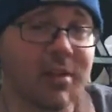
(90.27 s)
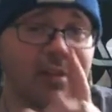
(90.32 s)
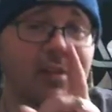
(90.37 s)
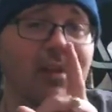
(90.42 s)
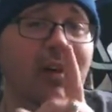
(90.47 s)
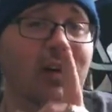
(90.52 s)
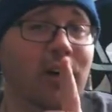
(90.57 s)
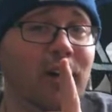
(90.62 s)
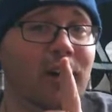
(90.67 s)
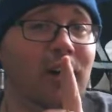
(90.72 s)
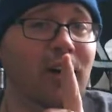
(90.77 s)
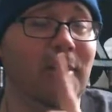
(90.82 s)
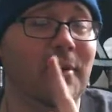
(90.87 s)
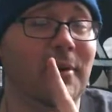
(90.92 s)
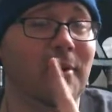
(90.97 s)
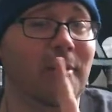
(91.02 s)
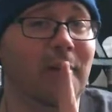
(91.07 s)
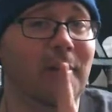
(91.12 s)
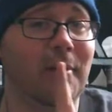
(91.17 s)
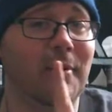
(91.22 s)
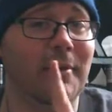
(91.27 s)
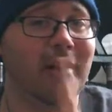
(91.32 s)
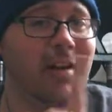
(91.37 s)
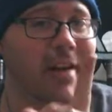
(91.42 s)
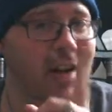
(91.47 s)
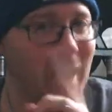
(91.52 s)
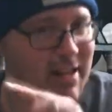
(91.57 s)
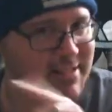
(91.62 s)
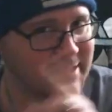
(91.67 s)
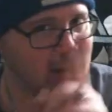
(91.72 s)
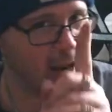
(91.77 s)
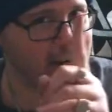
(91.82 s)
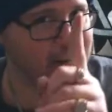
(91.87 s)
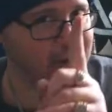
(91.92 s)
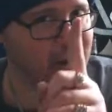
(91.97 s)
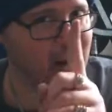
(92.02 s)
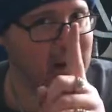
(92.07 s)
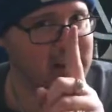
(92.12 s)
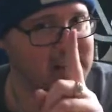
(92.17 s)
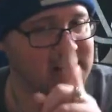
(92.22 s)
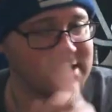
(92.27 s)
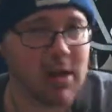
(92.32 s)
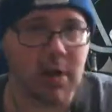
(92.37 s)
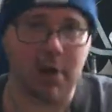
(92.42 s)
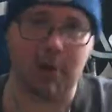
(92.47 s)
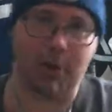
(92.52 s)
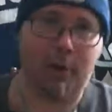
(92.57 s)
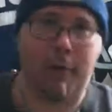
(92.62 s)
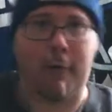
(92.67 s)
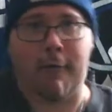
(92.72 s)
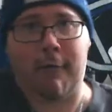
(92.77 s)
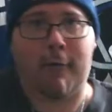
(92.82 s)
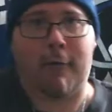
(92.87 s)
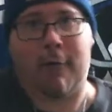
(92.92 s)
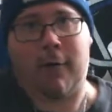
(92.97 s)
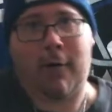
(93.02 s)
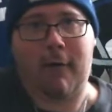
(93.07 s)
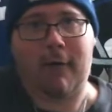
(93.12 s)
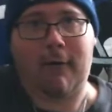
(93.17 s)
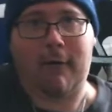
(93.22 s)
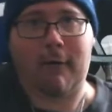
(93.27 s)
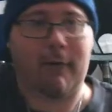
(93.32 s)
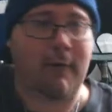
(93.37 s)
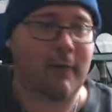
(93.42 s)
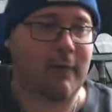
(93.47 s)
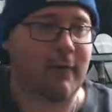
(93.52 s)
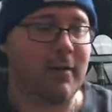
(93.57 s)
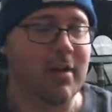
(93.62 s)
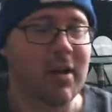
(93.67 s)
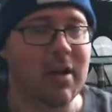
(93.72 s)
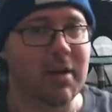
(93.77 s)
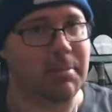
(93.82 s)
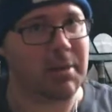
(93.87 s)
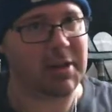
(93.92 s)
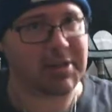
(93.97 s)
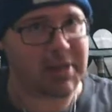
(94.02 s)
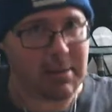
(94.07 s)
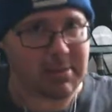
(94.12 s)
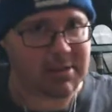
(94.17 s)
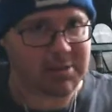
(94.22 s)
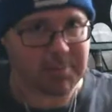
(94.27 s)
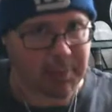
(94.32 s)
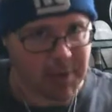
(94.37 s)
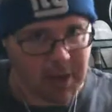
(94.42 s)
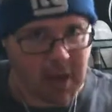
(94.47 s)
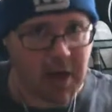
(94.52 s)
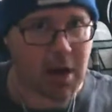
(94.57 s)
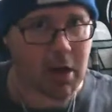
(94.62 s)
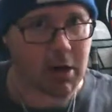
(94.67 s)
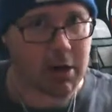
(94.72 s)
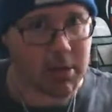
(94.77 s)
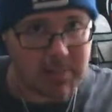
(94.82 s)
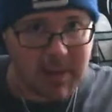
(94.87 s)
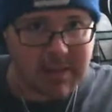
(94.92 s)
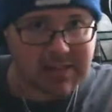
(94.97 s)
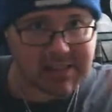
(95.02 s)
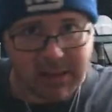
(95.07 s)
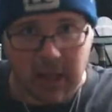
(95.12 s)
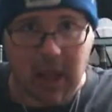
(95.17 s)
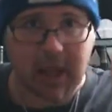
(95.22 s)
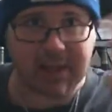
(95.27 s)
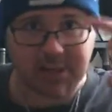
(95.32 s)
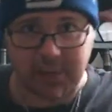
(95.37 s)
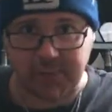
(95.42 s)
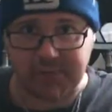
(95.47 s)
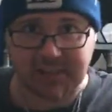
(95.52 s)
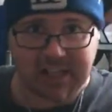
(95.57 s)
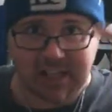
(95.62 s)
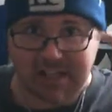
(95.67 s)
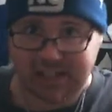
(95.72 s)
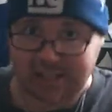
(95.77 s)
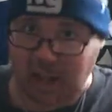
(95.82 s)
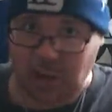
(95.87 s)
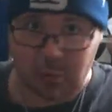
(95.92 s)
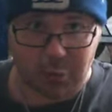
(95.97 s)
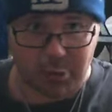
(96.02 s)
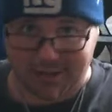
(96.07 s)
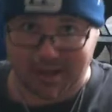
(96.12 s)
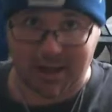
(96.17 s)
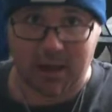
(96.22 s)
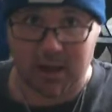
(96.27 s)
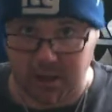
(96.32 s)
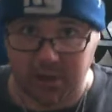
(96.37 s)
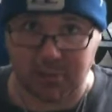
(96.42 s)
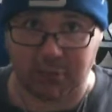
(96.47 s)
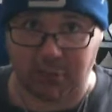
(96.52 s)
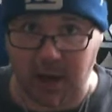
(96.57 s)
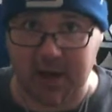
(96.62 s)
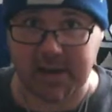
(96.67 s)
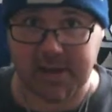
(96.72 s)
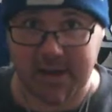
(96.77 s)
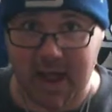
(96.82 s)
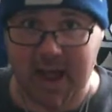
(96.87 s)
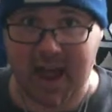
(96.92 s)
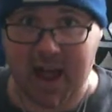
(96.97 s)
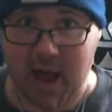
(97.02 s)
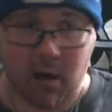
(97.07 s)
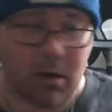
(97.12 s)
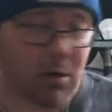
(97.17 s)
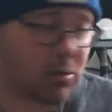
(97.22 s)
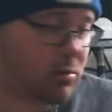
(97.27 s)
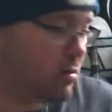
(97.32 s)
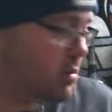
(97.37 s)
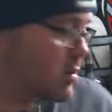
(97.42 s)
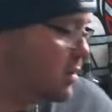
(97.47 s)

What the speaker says: I digress. My name is Pierre. It makes lots of sense. I will tell you right now.